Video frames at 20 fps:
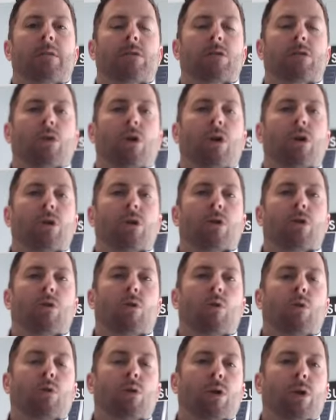start
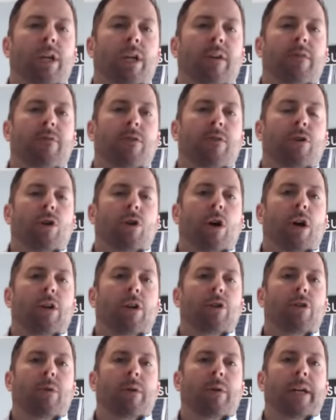quarterly if you're
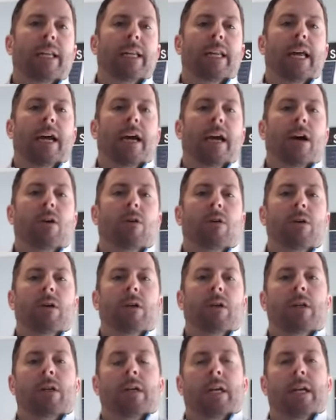not doing it now,
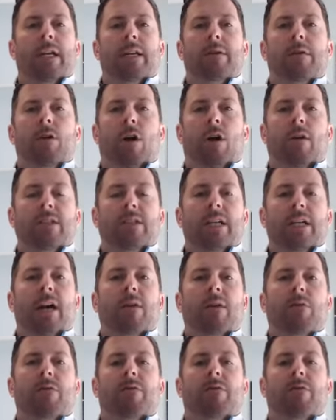and obviously have
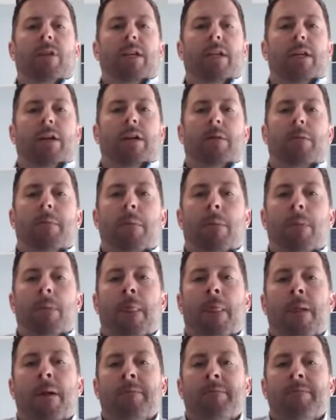one for the year.
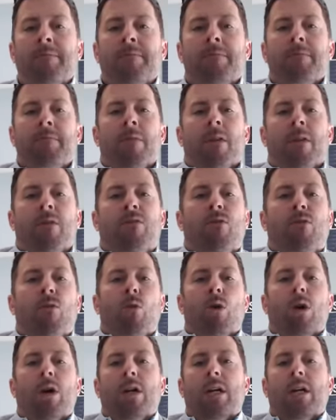
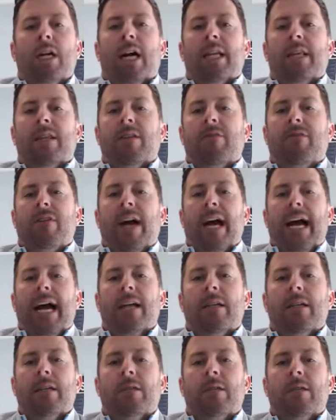Four, cut the fat.
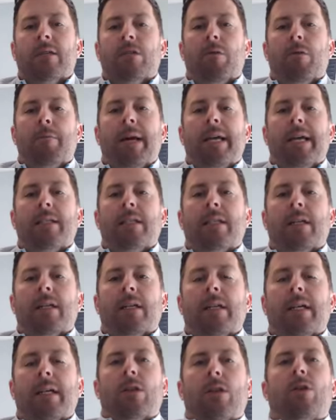So
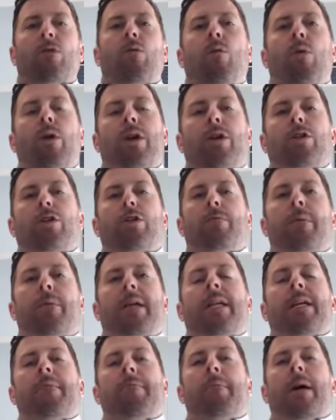basically, look where you're
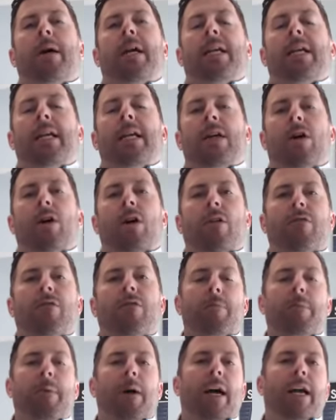spending money uh, if you're
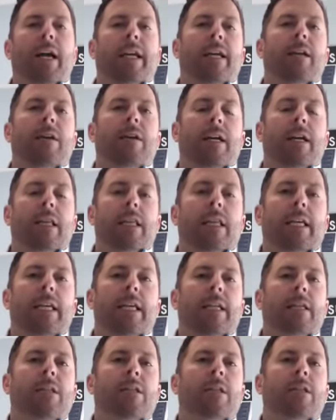buying internet
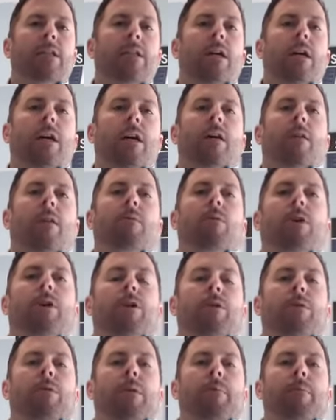leads, uh, where
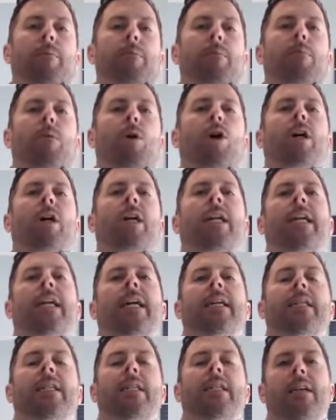you're marketing,
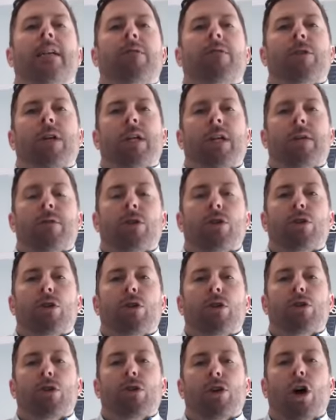and see if you're getting
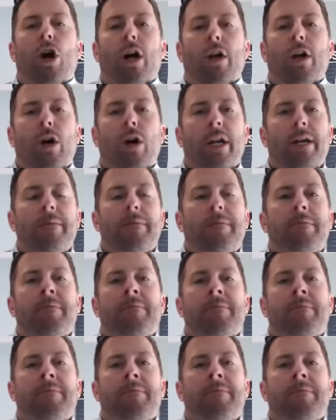return or not on it.